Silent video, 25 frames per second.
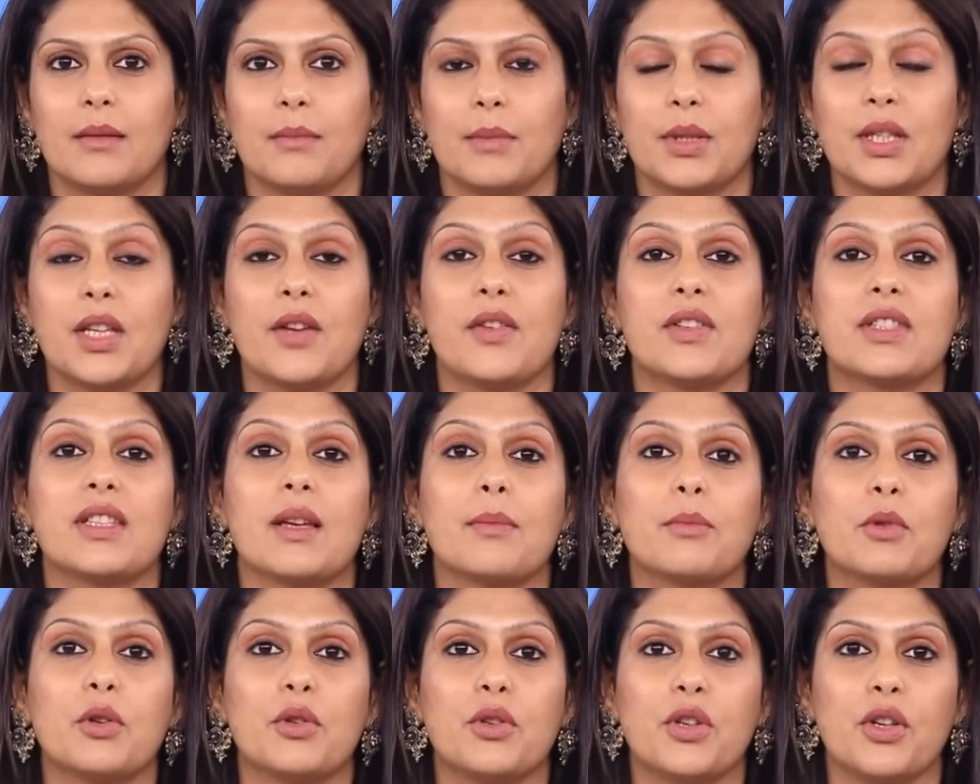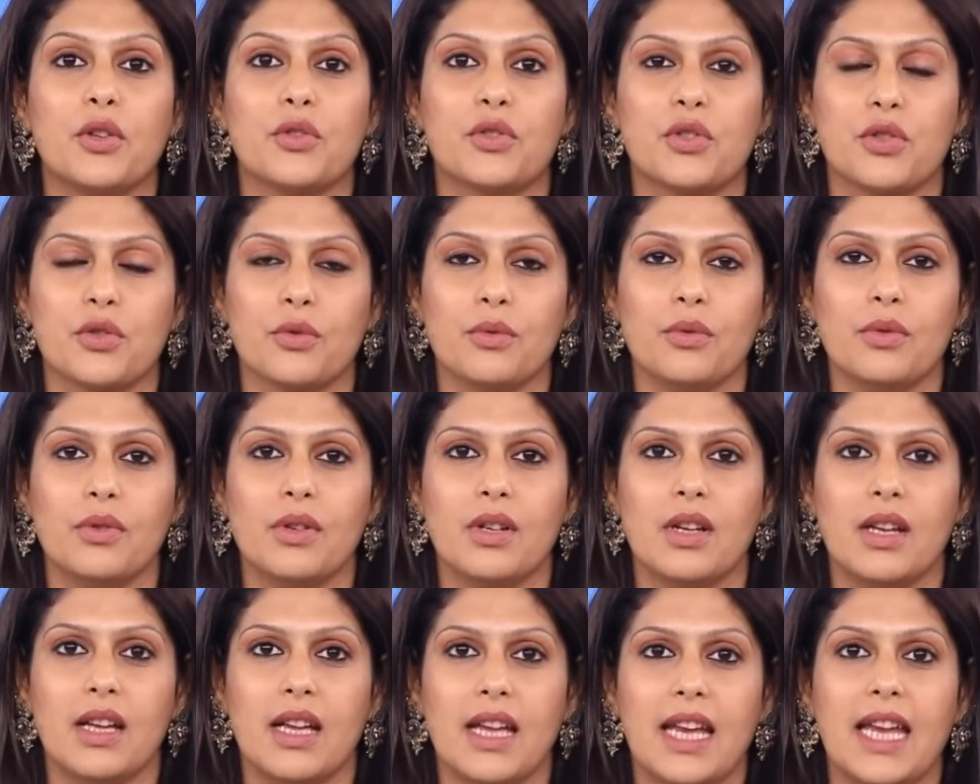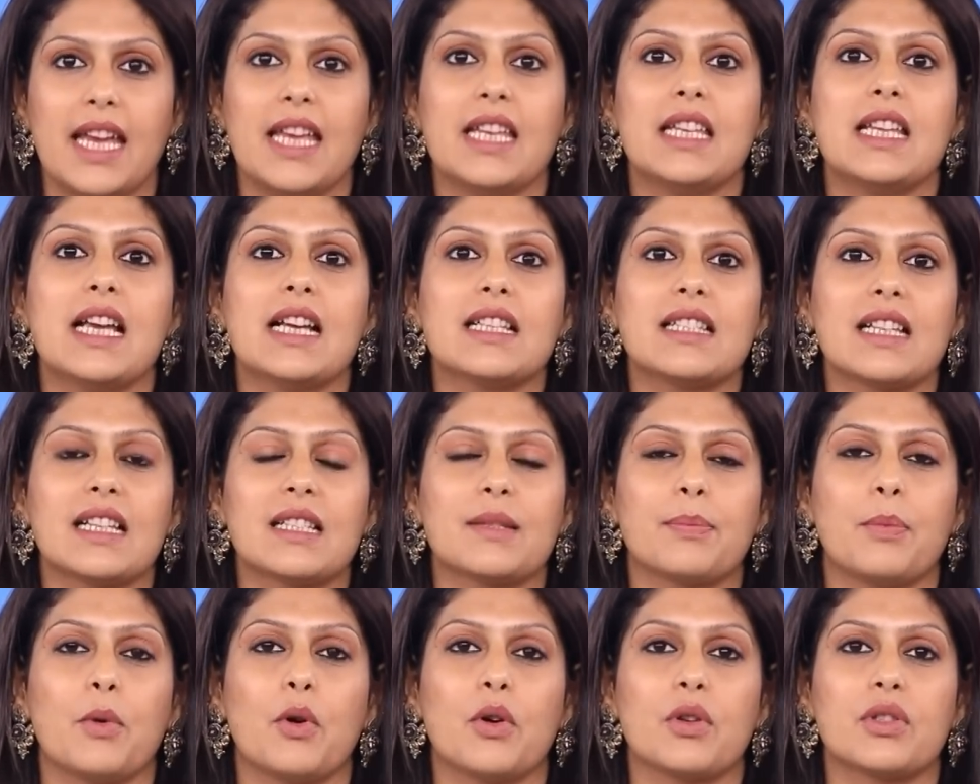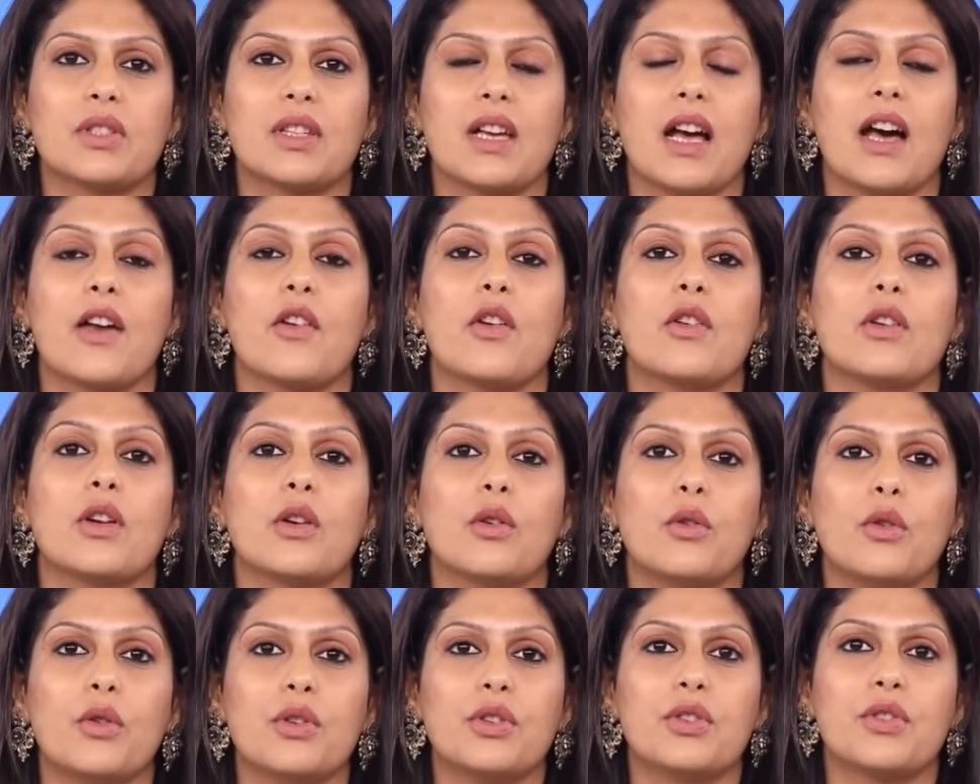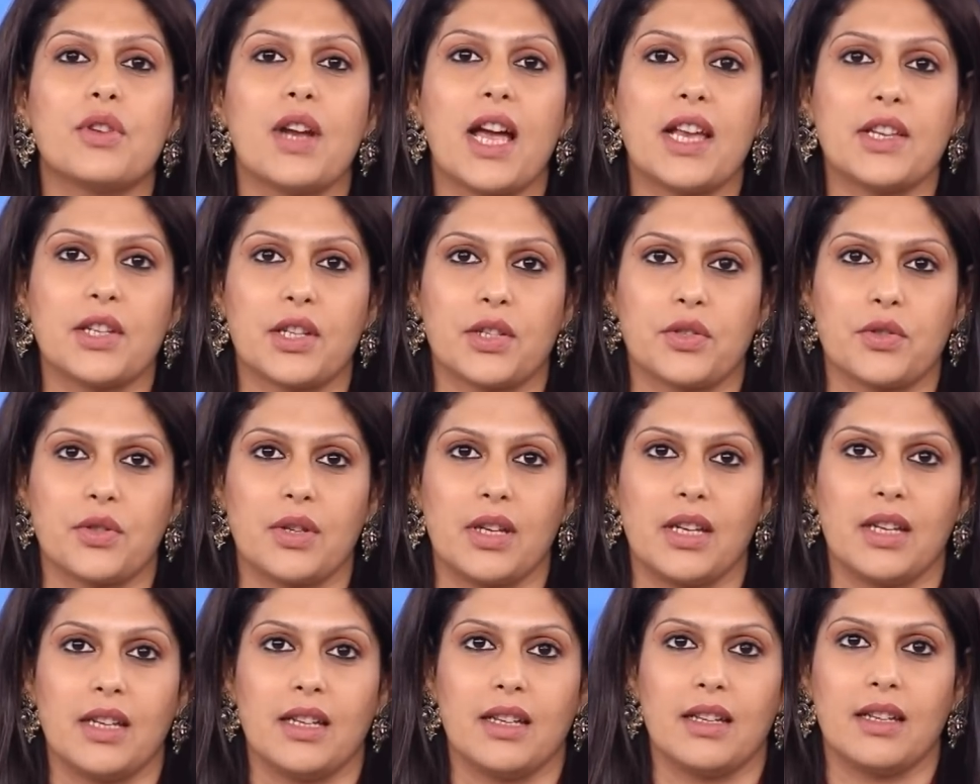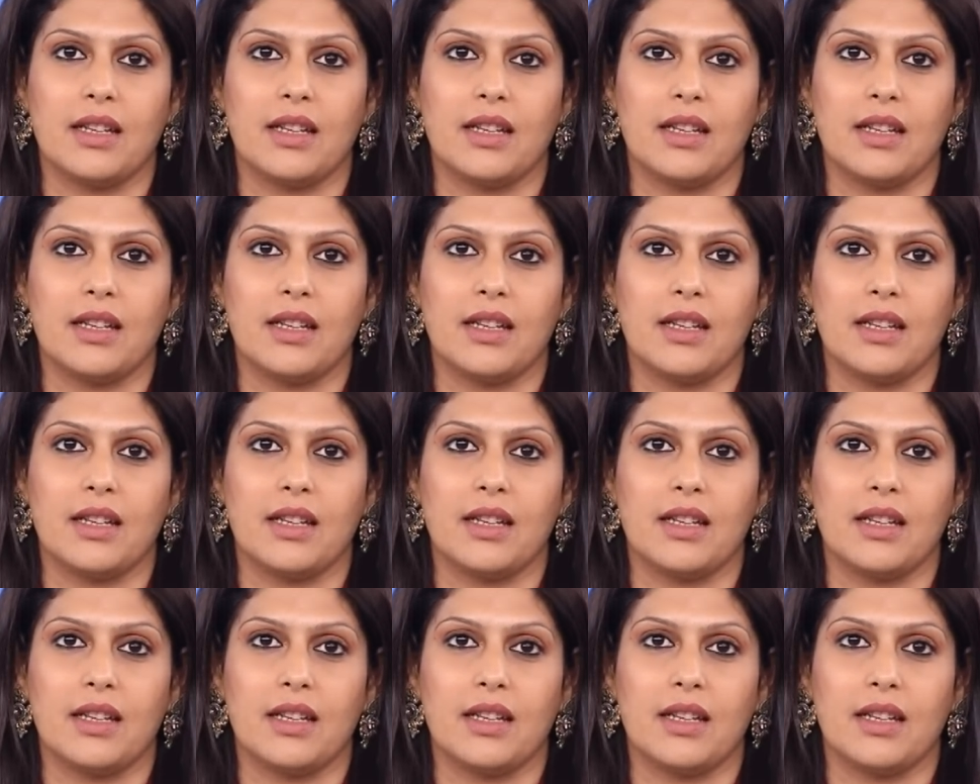But there is some good news too. India's exports are on a good trajectory.